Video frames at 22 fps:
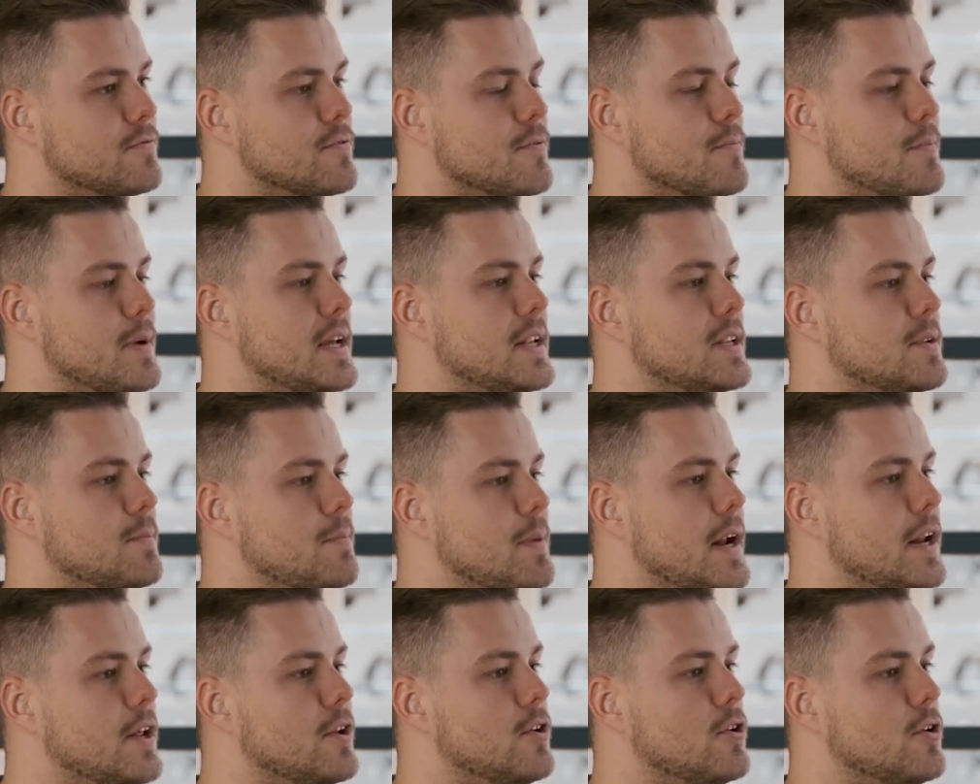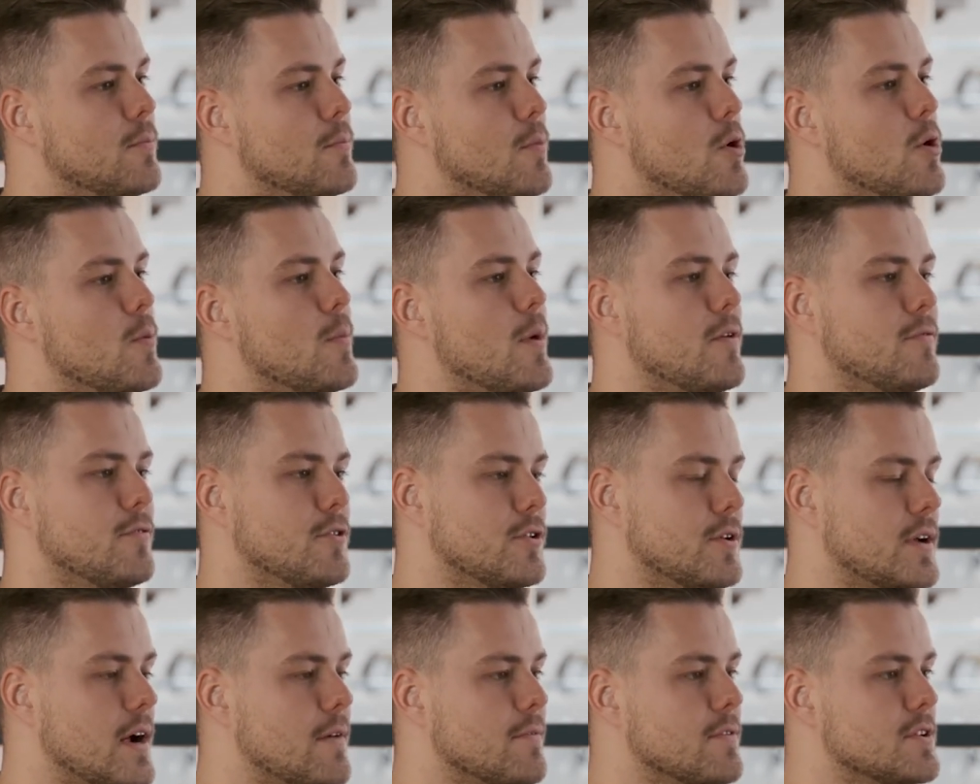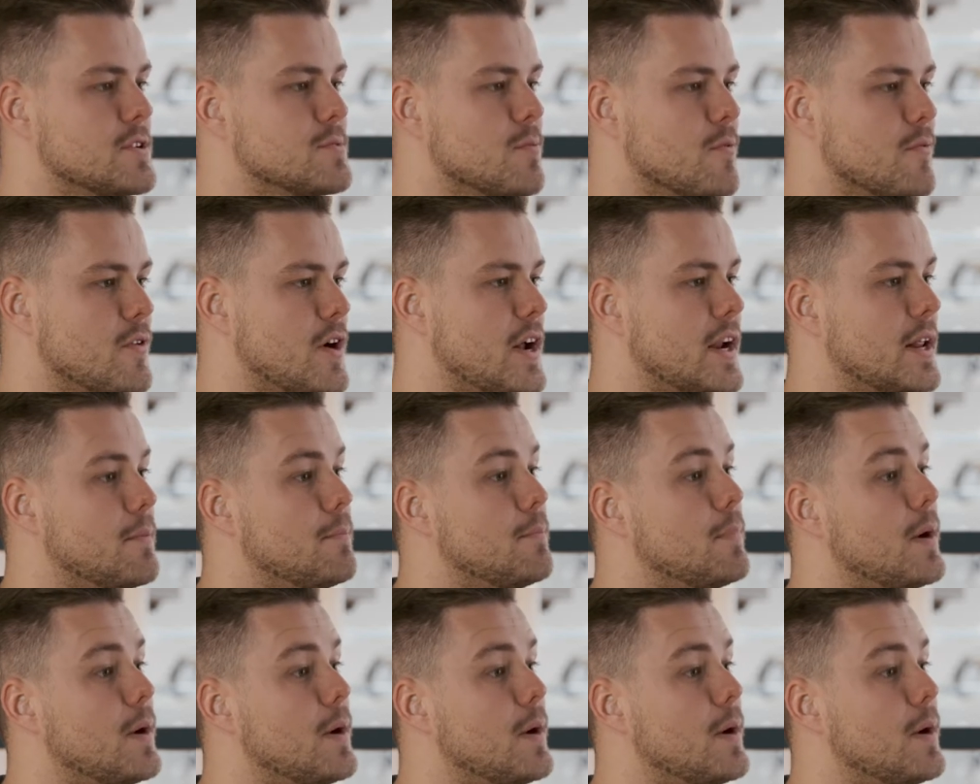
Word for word: from being dependent on mobile phone coverage provided